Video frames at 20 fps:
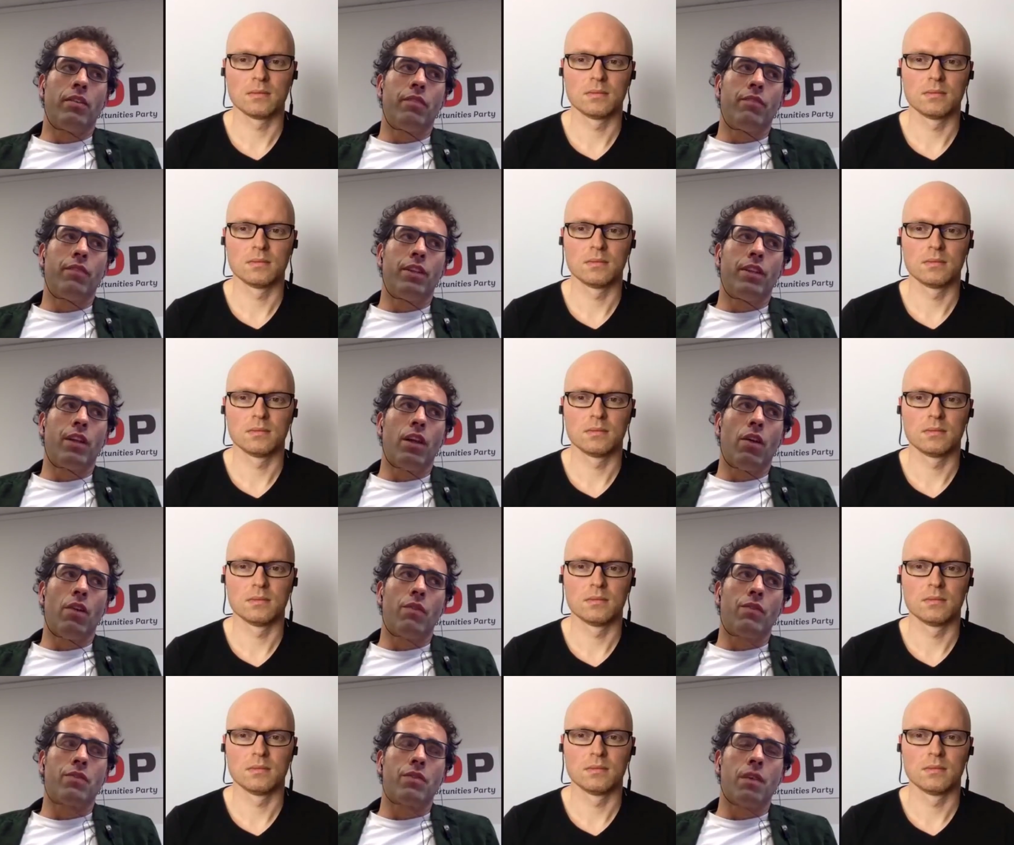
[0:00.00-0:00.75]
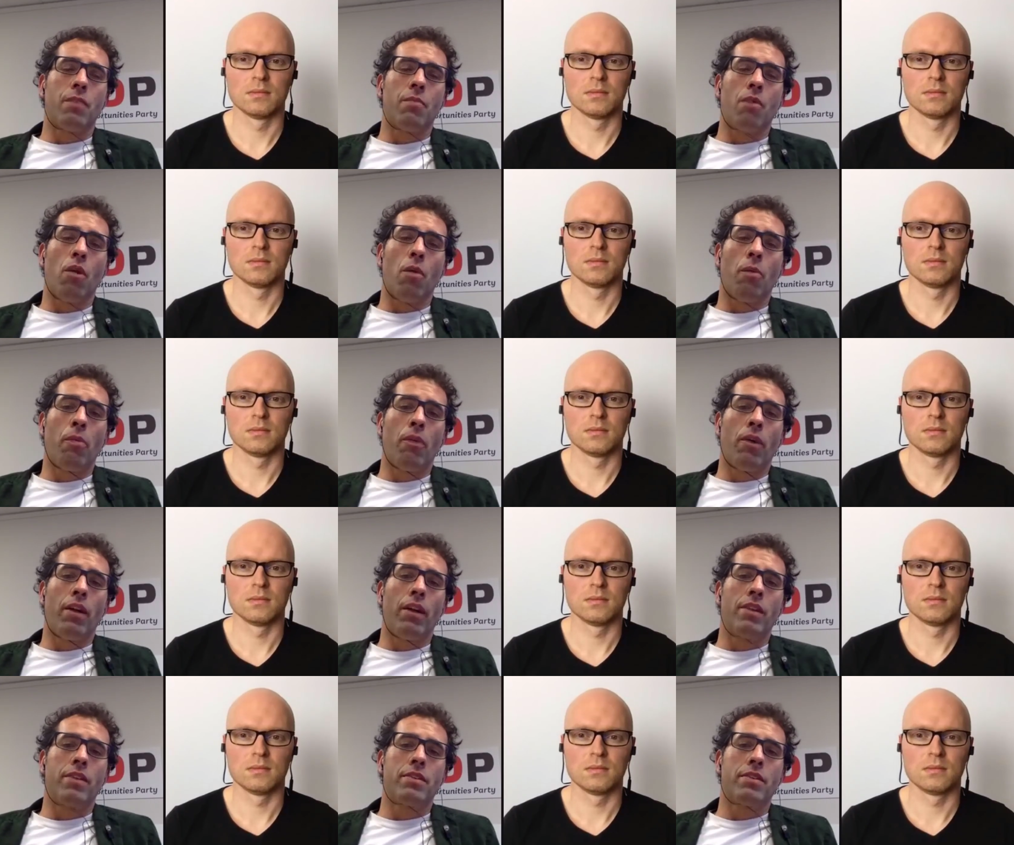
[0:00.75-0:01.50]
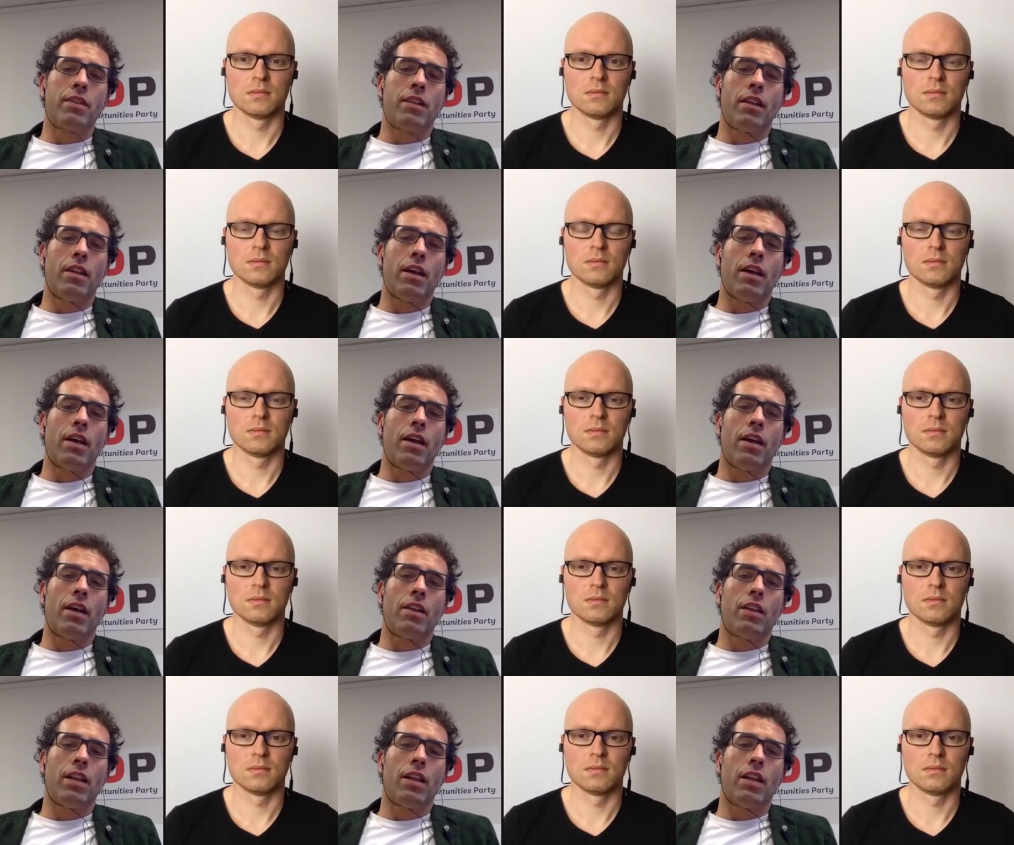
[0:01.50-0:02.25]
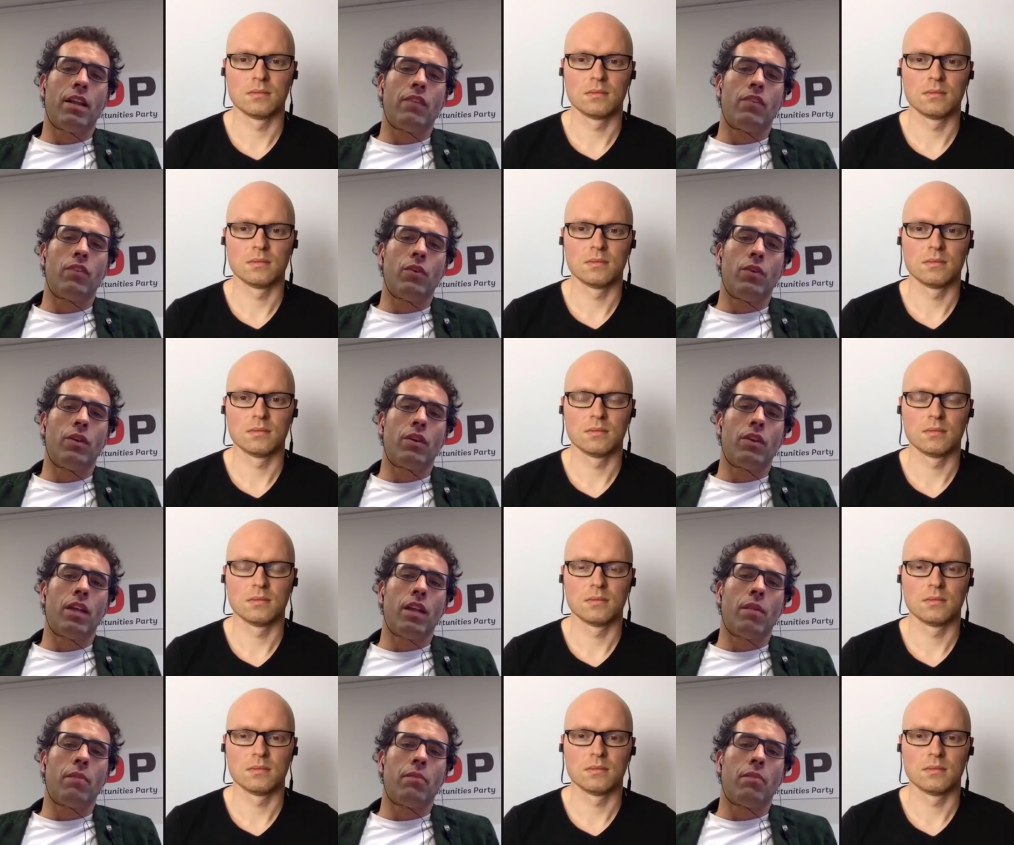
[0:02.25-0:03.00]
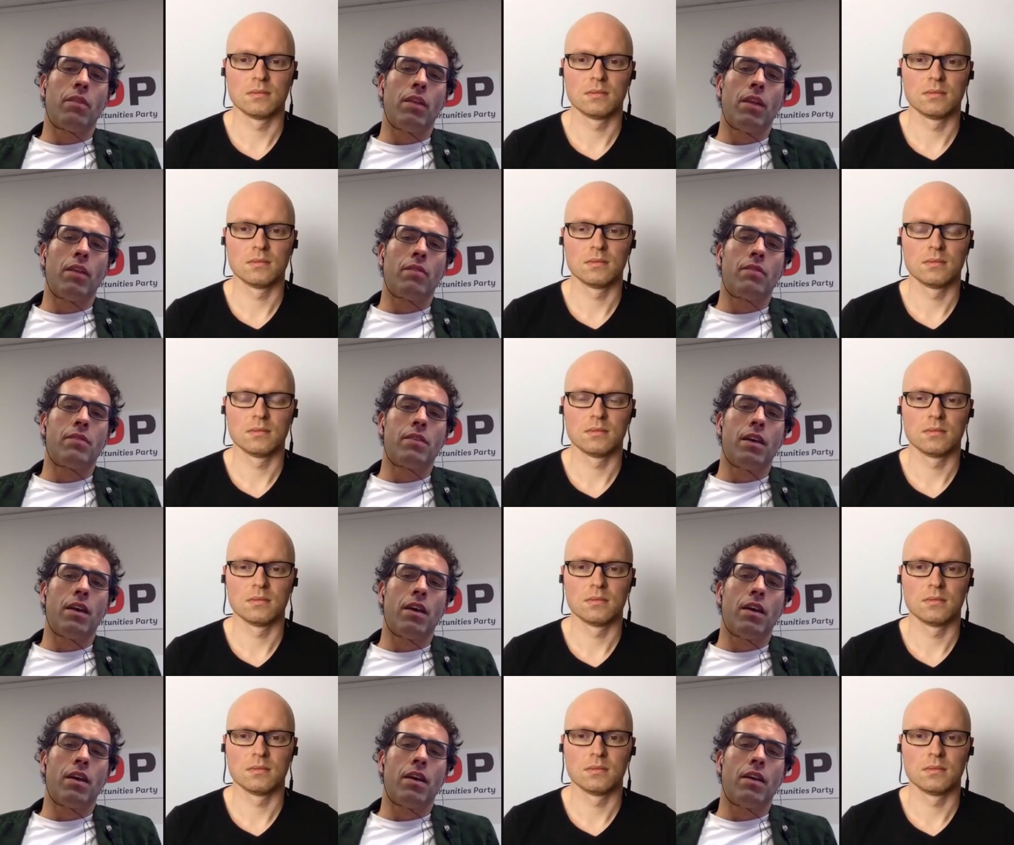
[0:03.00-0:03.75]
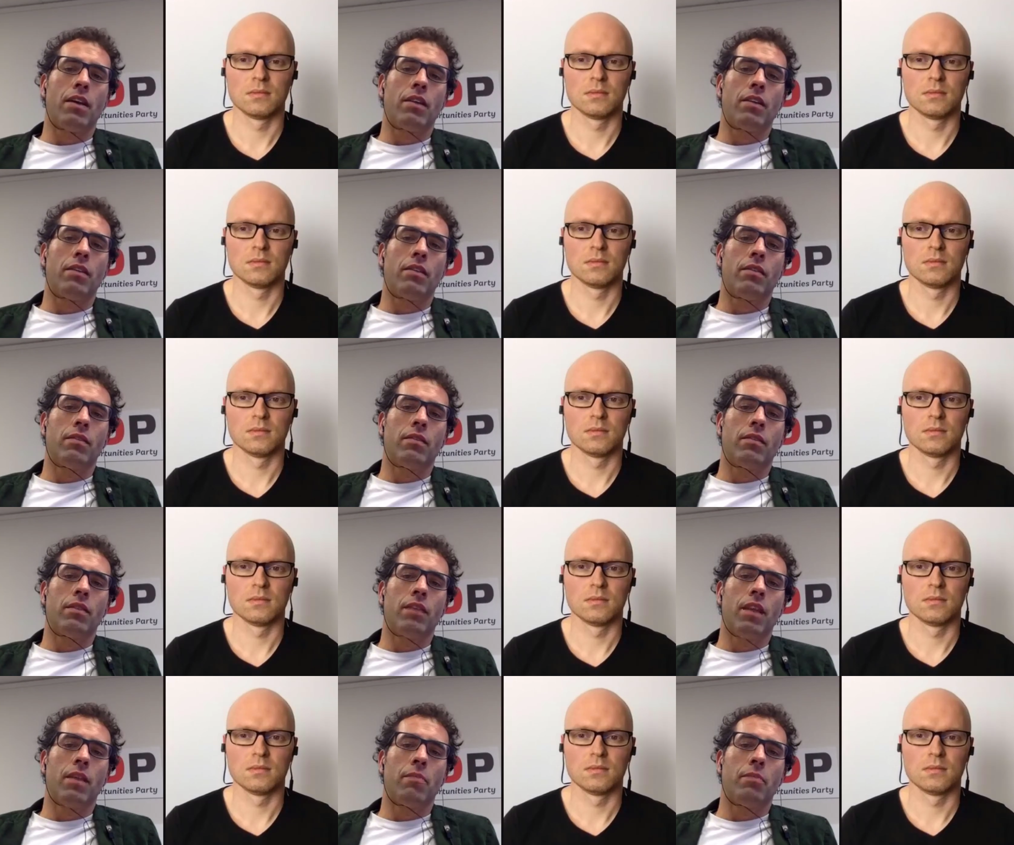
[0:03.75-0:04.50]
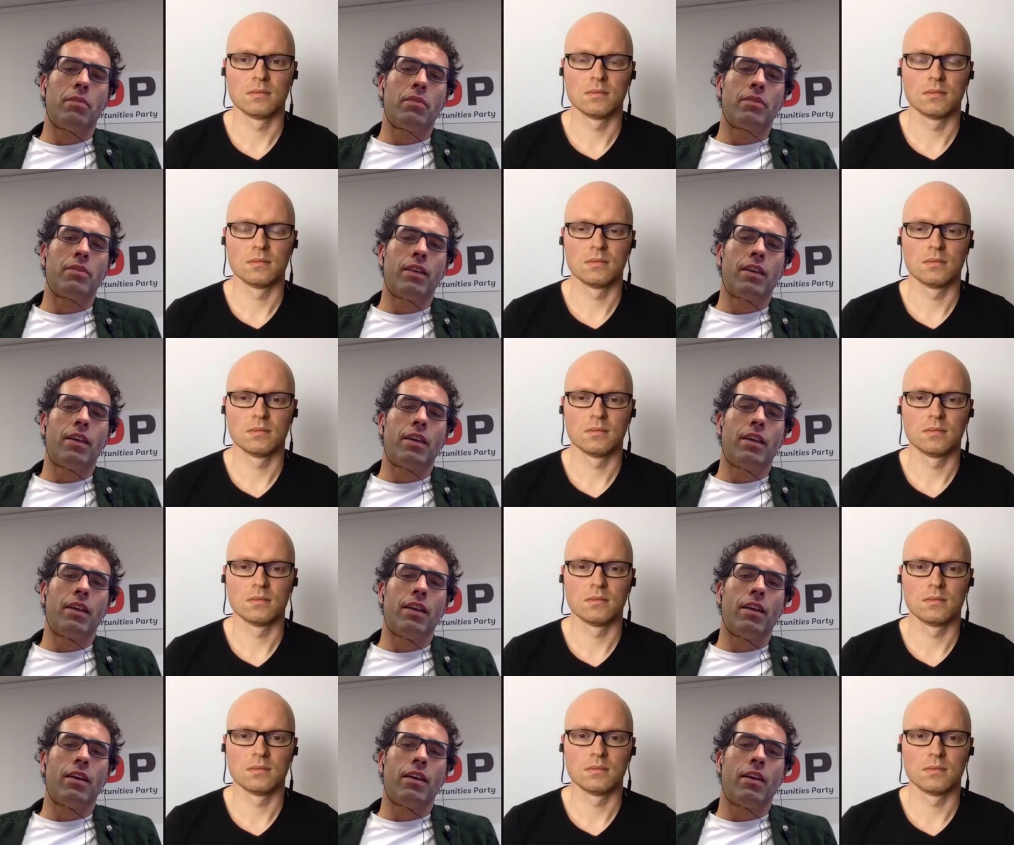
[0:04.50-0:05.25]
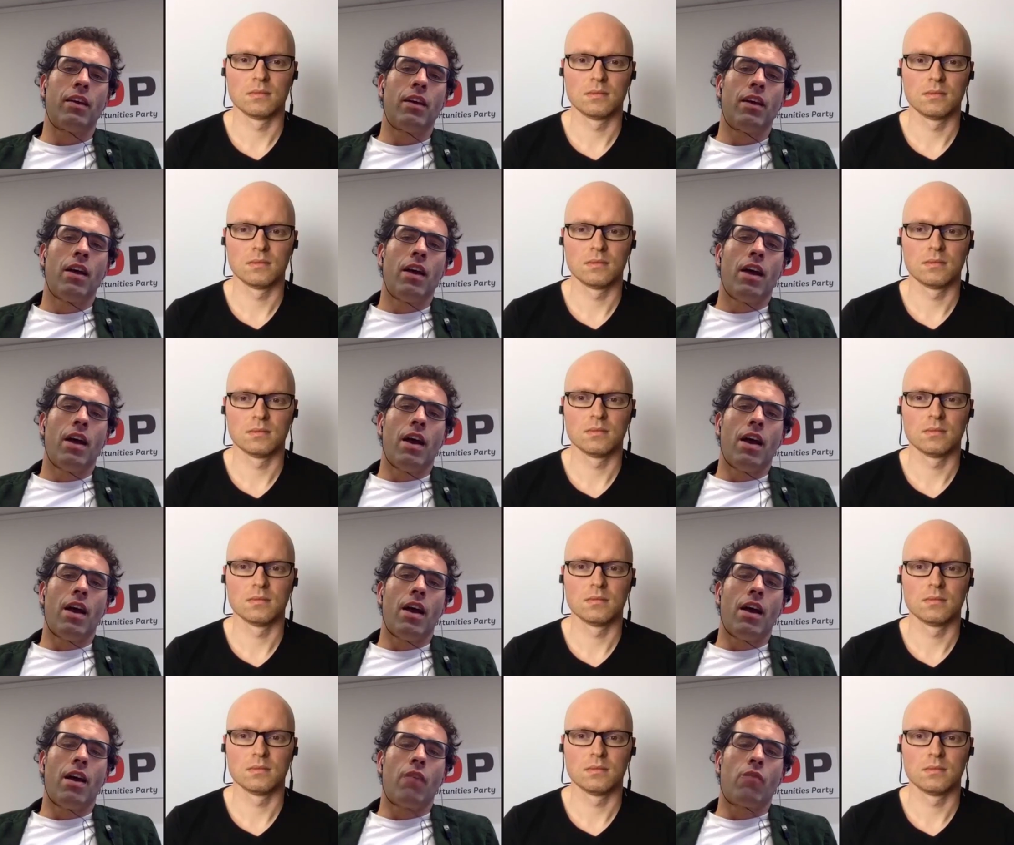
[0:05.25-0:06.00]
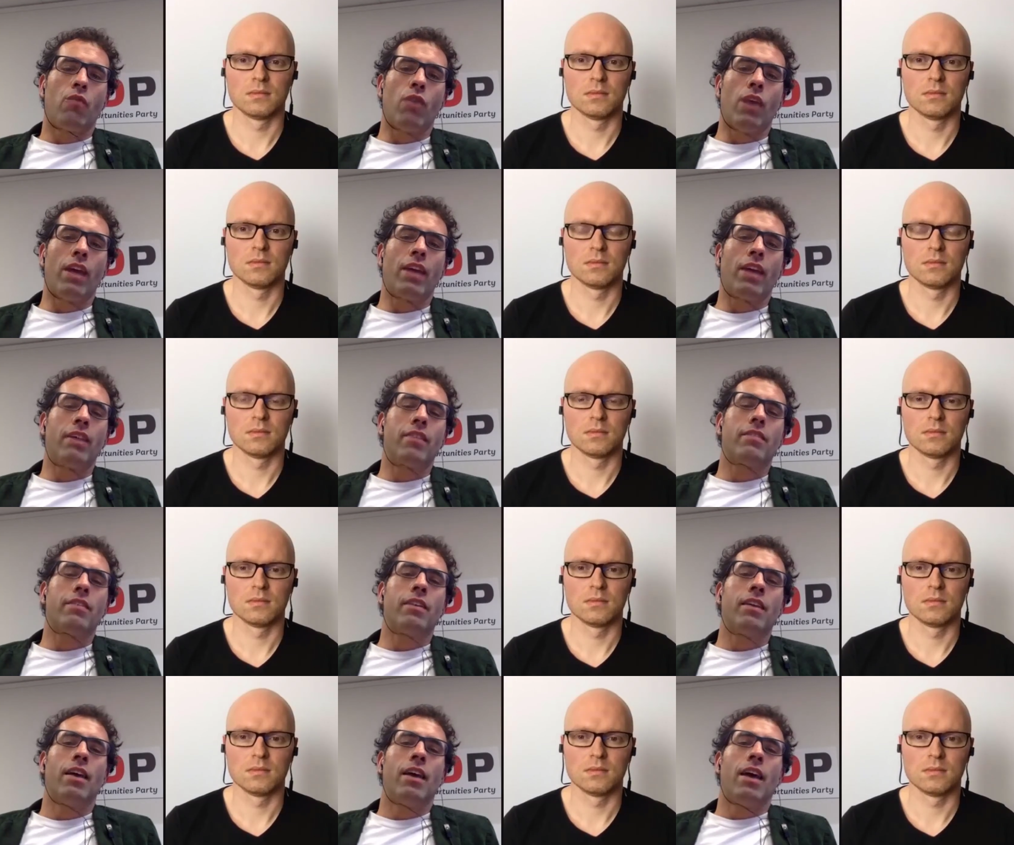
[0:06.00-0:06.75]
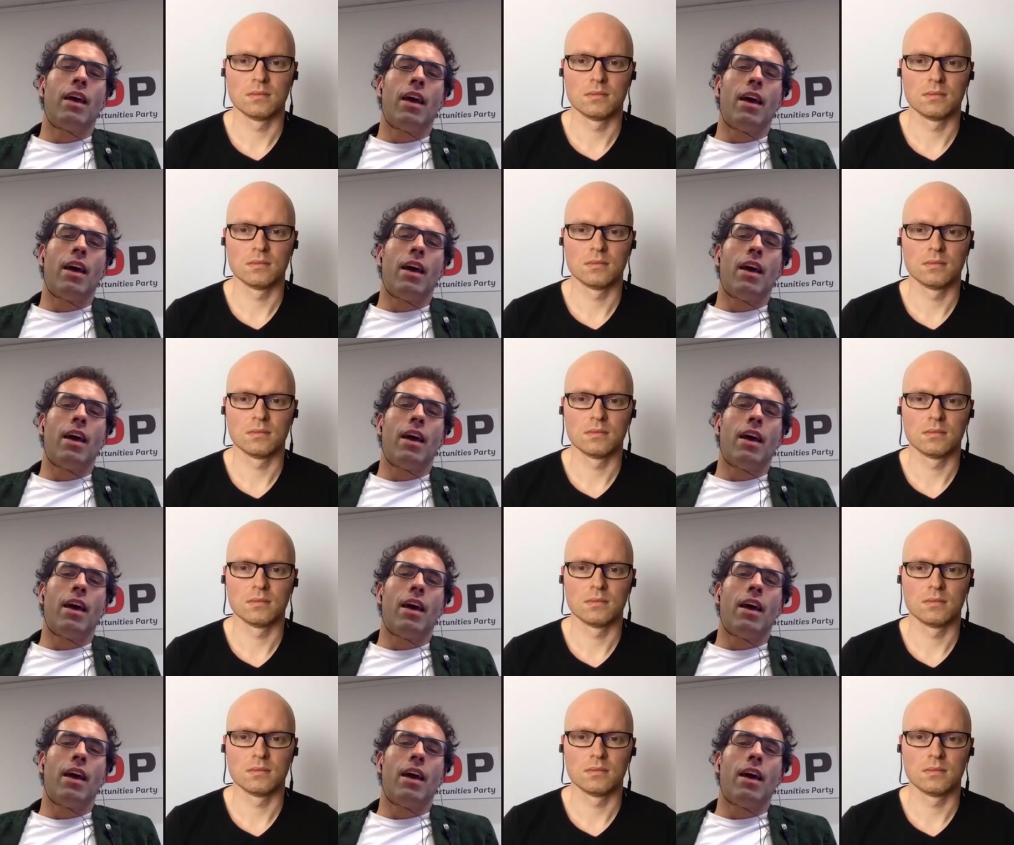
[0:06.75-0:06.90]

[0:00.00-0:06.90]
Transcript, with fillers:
Speaker 1: I, definitely know of some operators that are that are doing that that uh, that particular uh, racket.